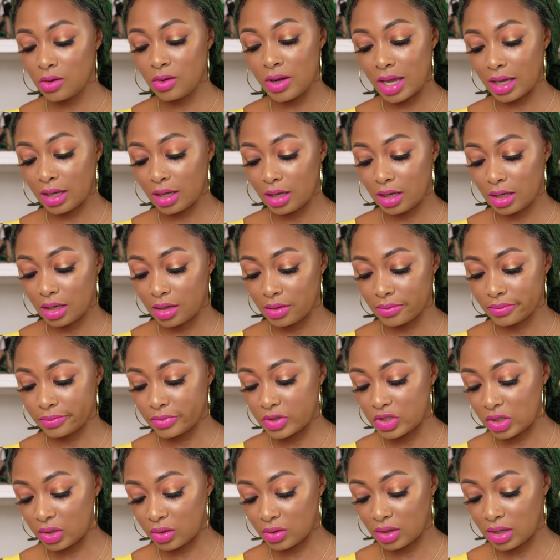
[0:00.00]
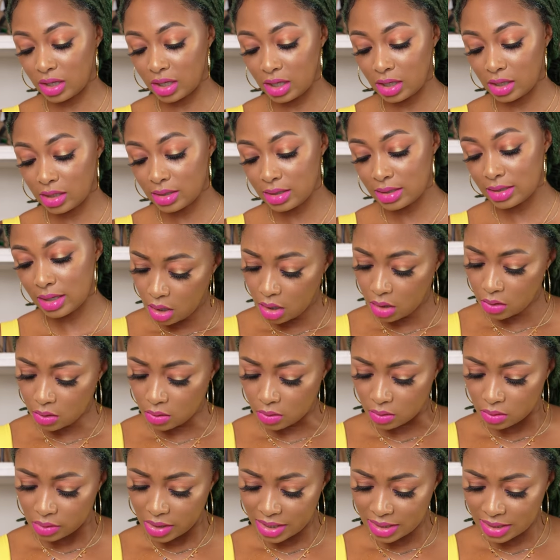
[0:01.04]
you're not getting certain things.
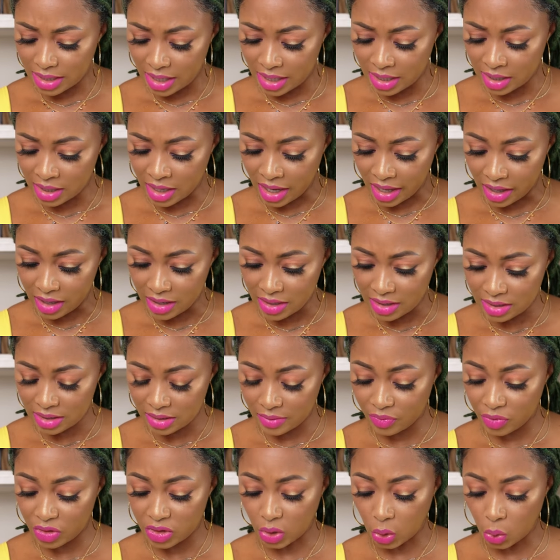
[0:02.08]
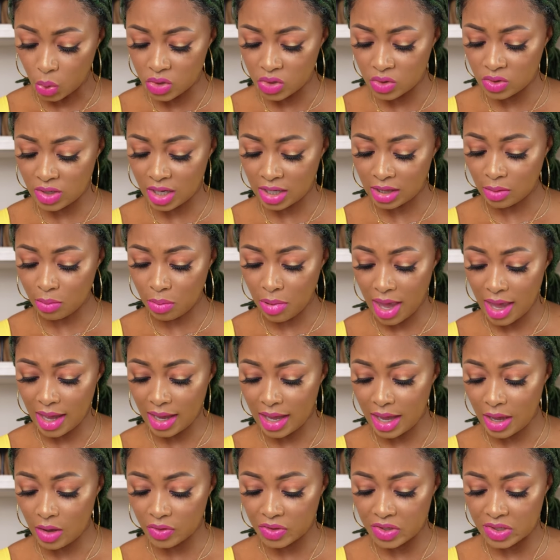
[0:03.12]
Oh, that's kind of nice. So once you take the bag
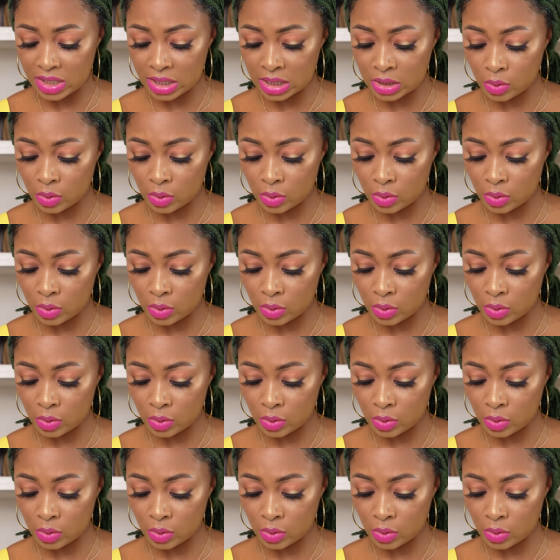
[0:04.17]
out, this